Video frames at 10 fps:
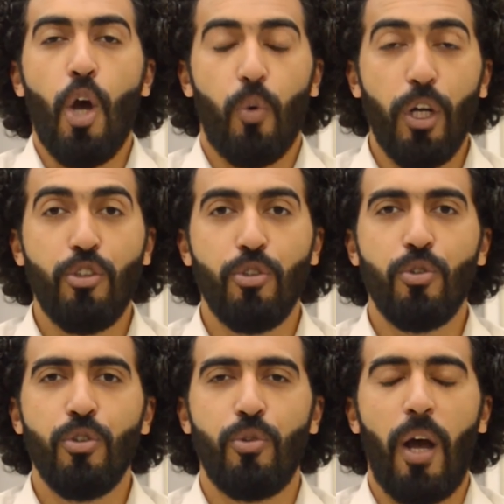why you
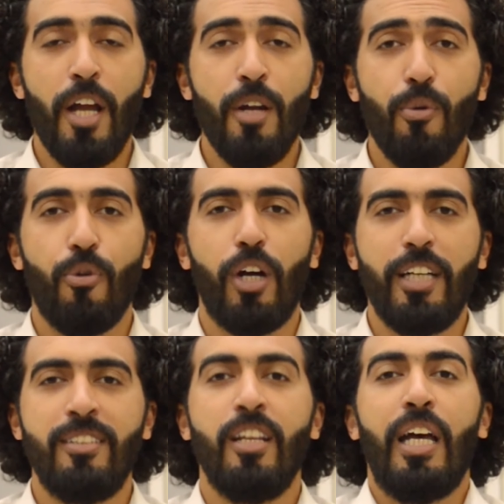should go to an
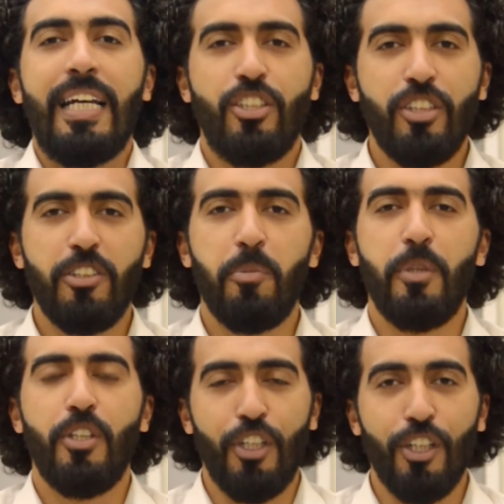authorized
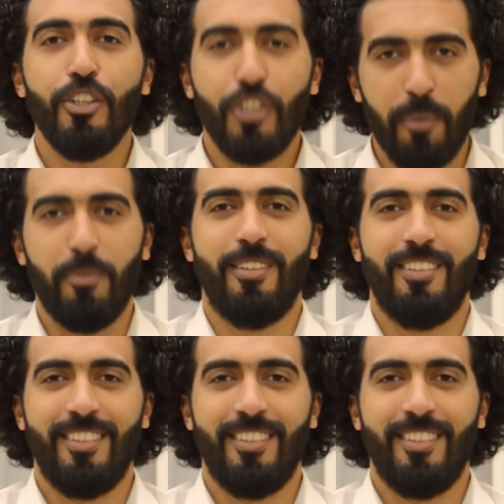JCB dealership.